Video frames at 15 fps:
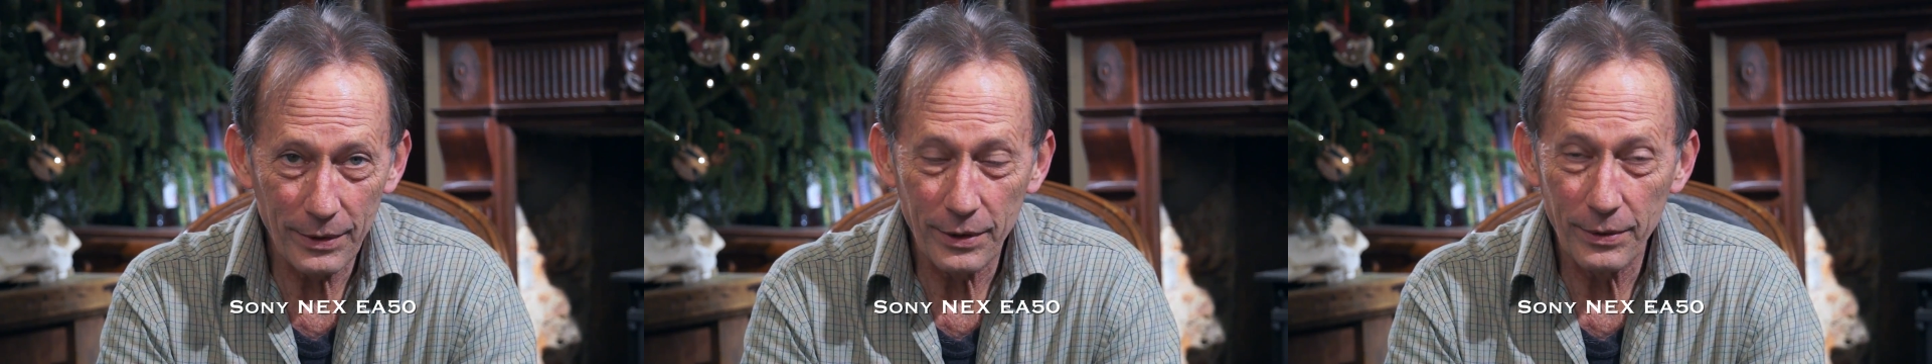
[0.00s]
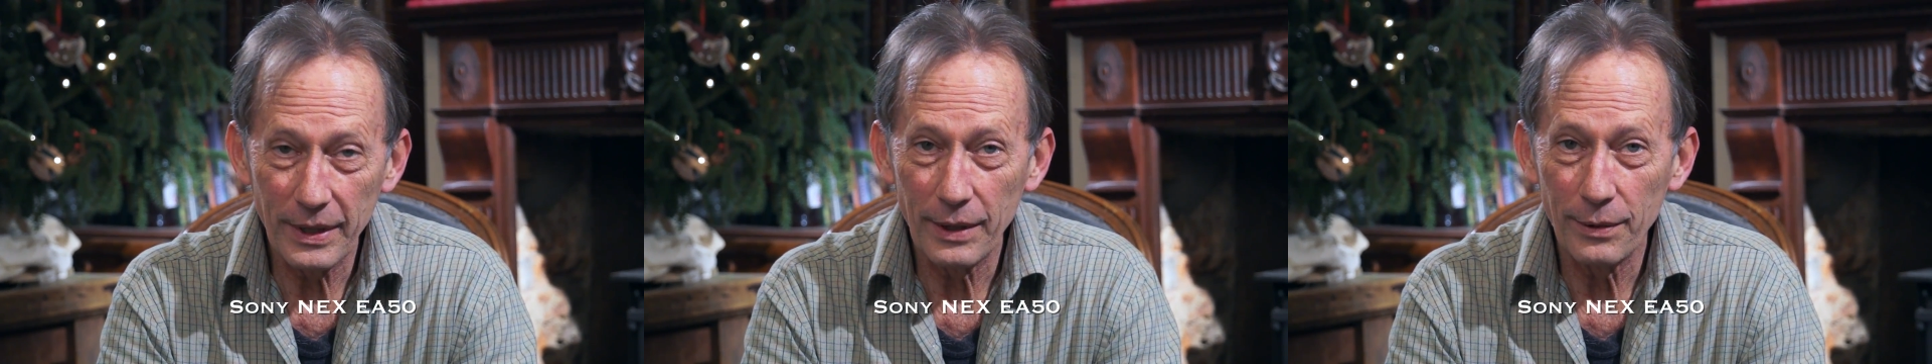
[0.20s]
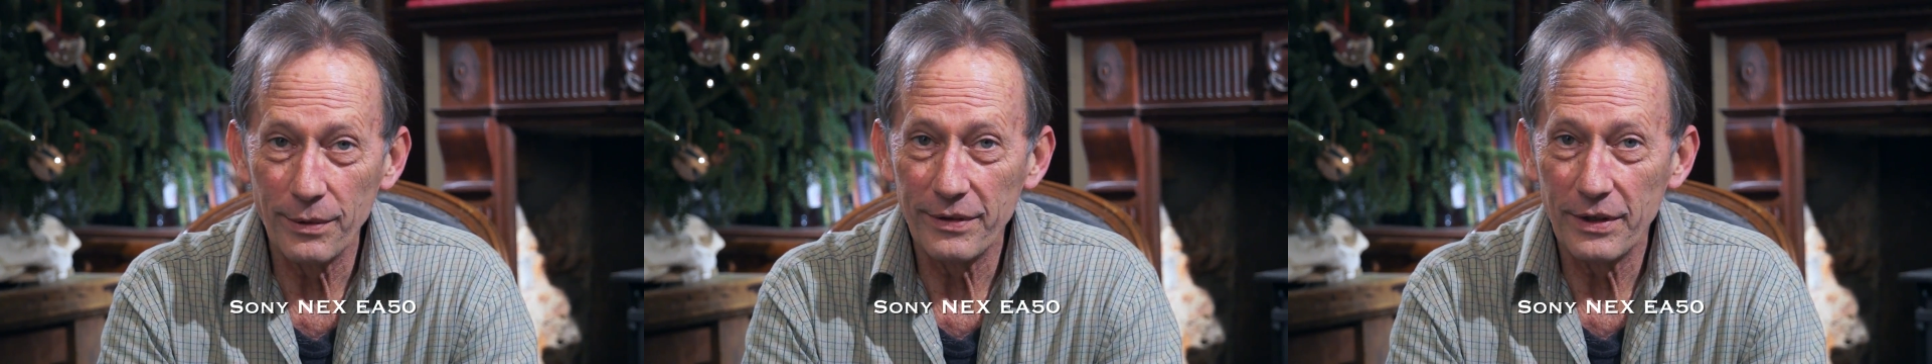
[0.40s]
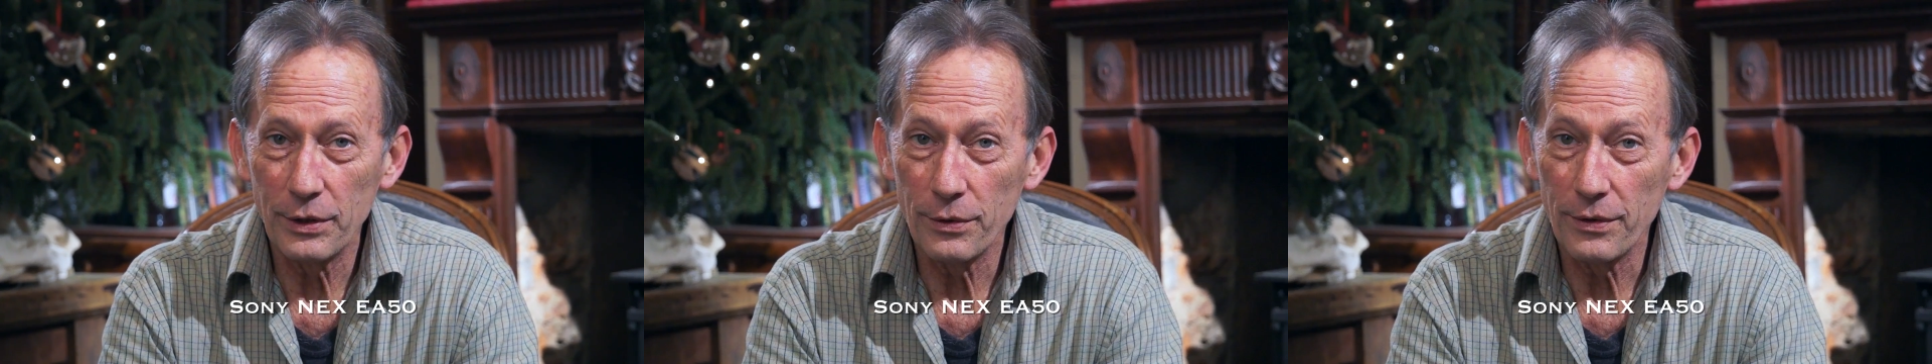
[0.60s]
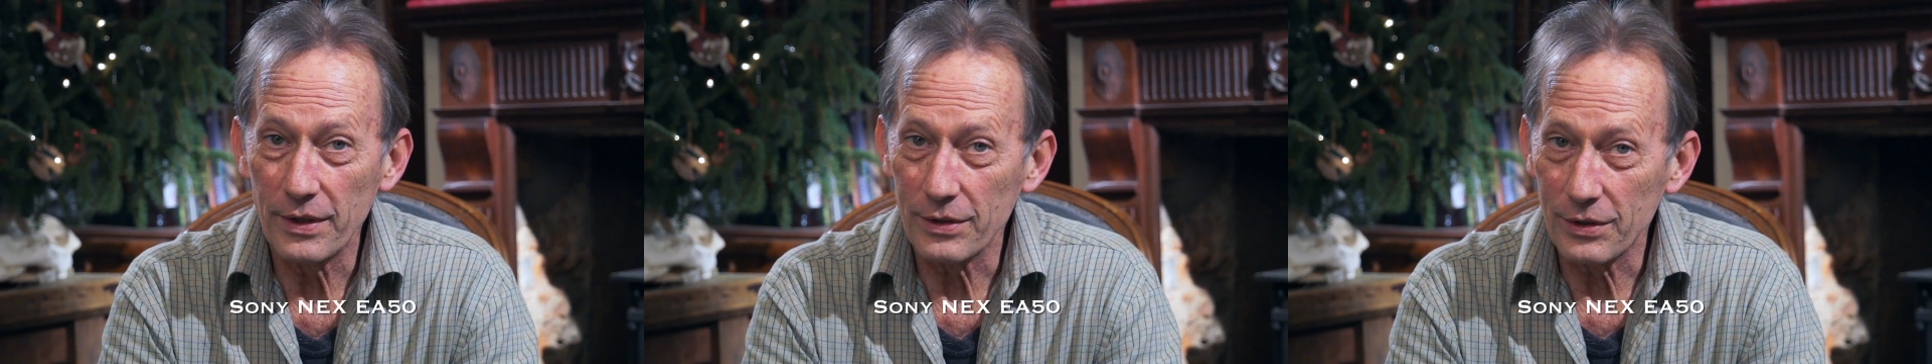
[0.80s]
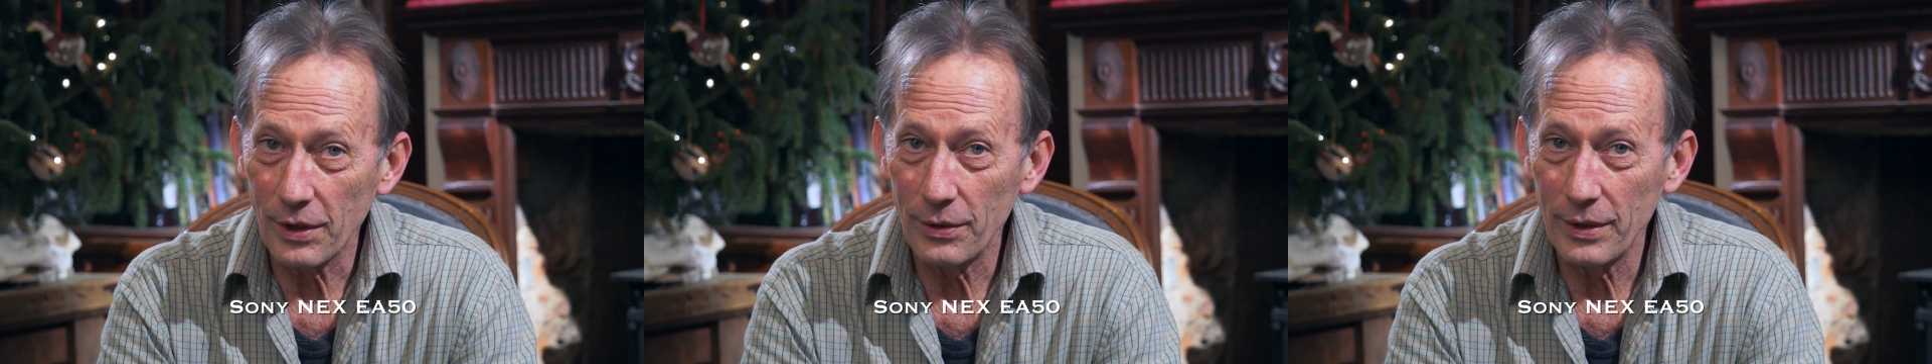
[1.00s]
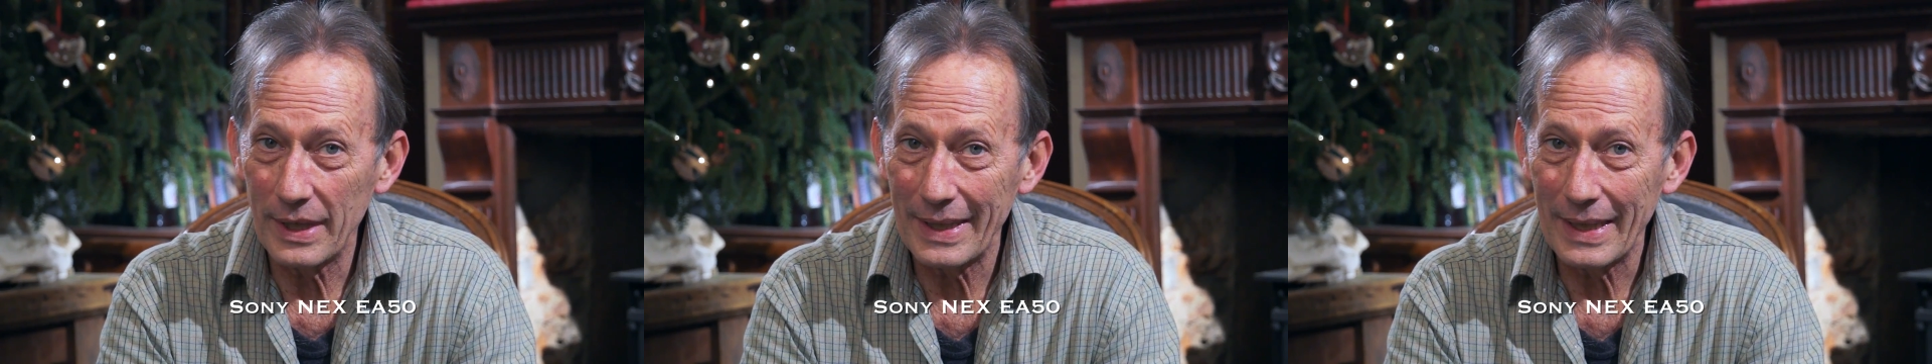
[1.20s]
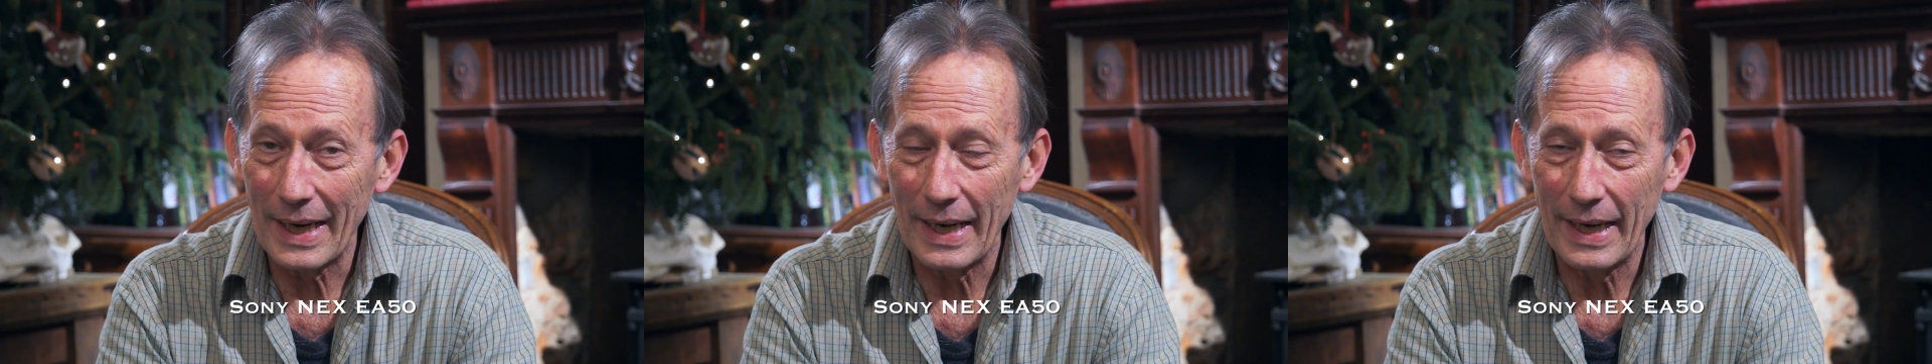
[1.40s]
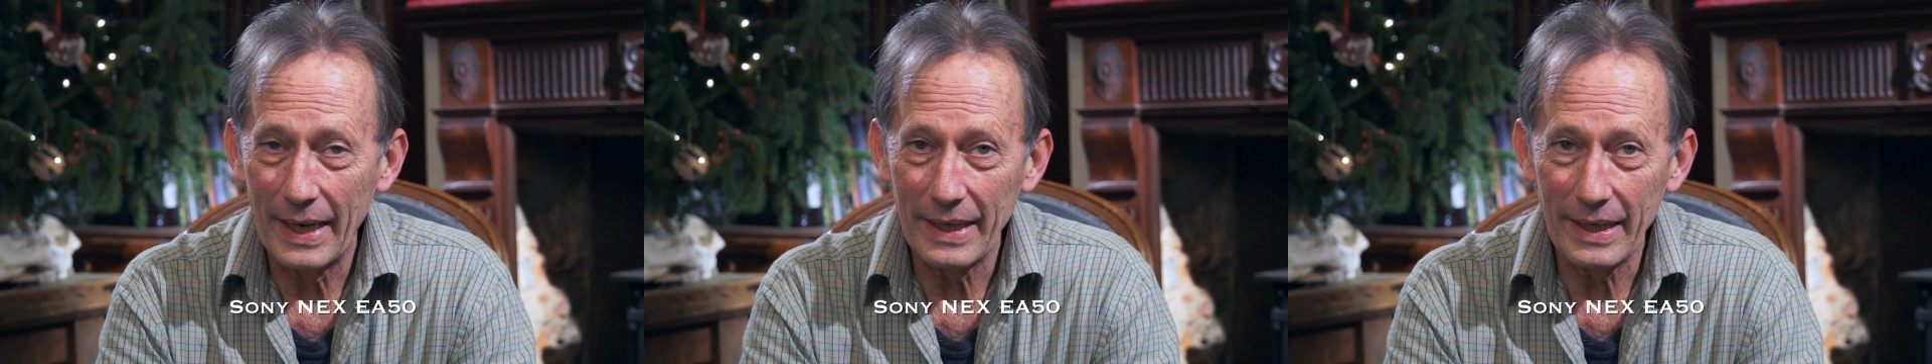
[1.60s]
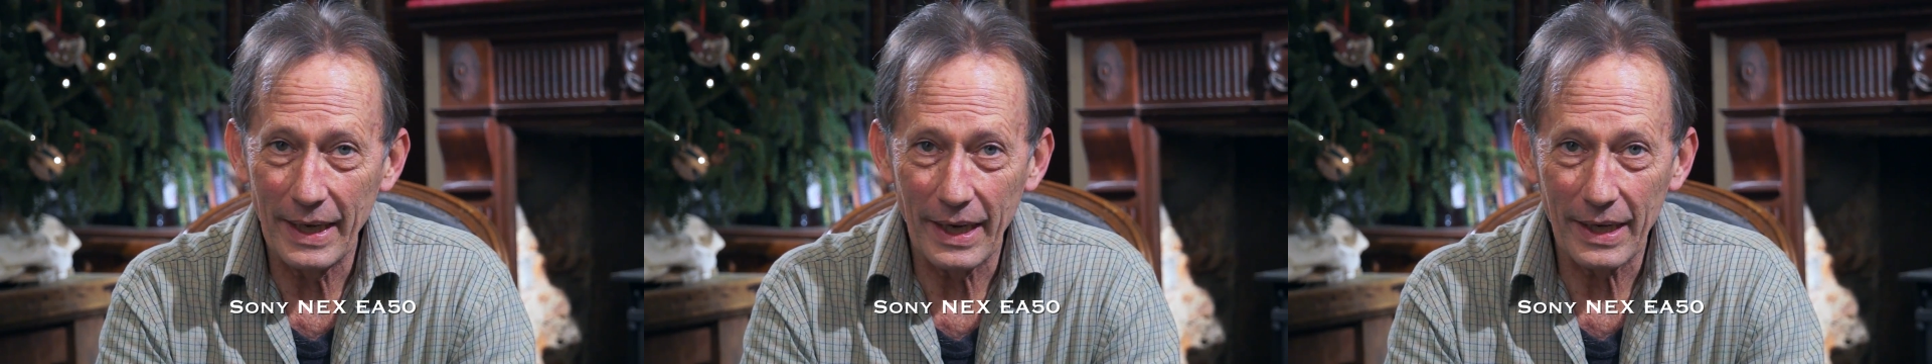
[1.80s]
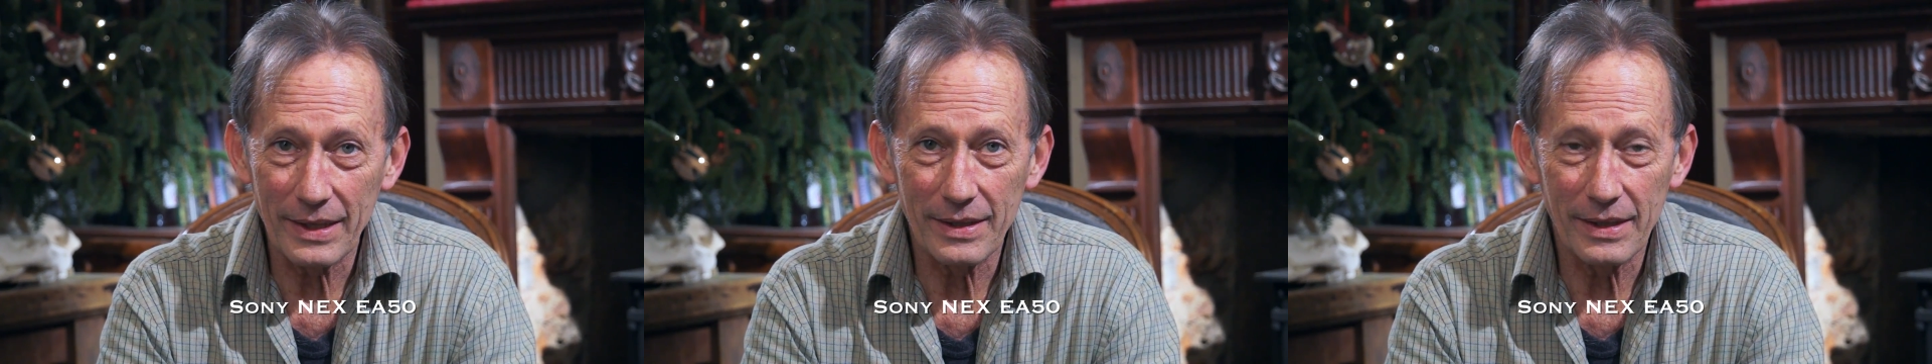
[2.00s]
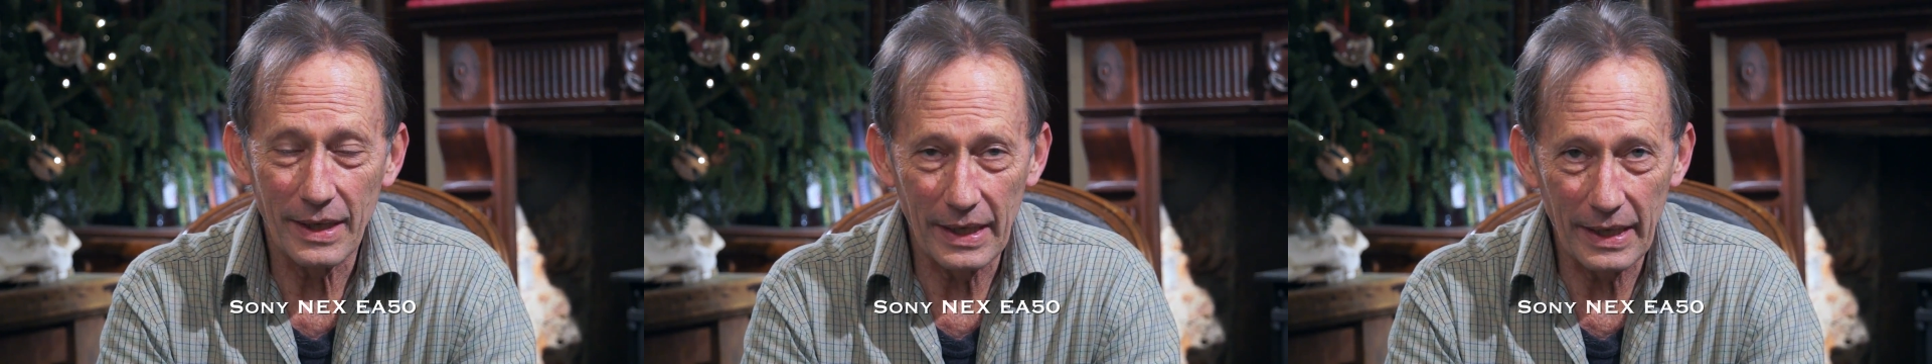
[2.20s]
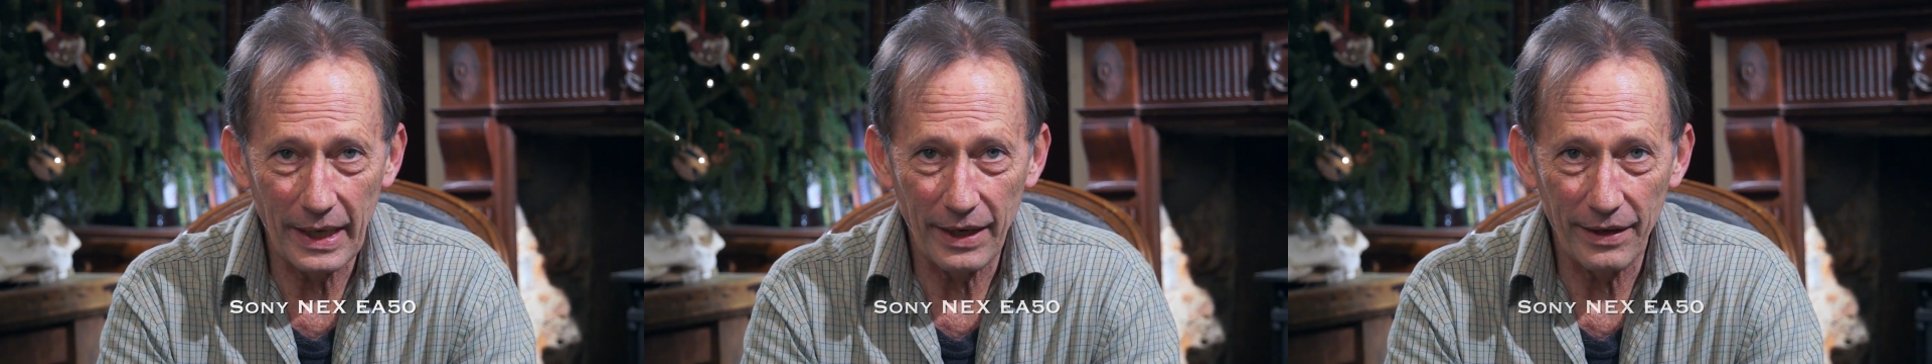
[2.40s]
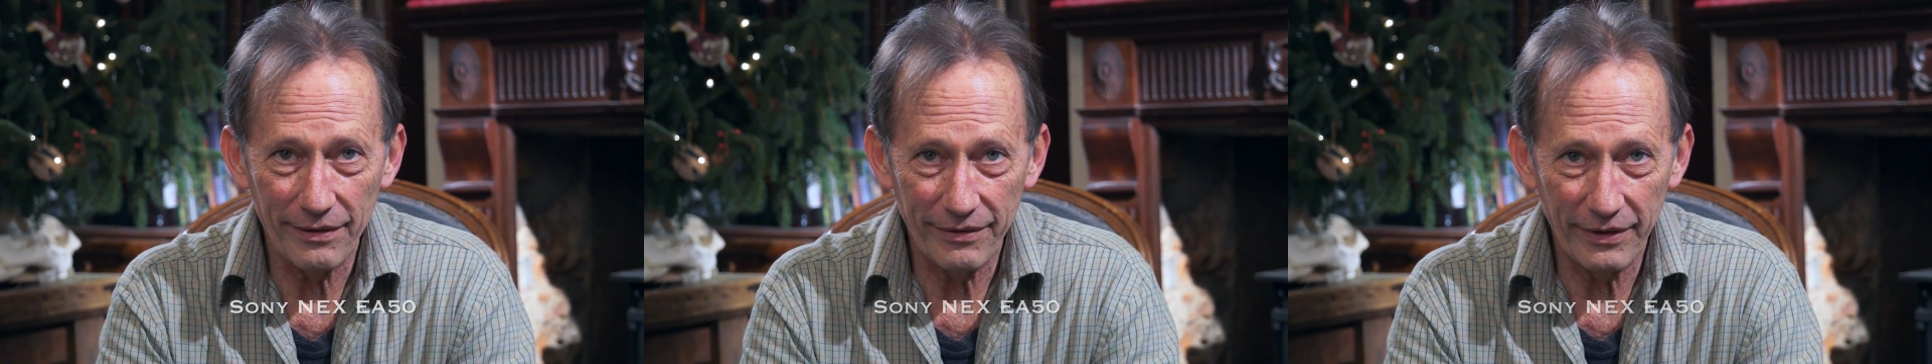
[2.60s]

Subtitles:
at f3.5 a fairly dramatic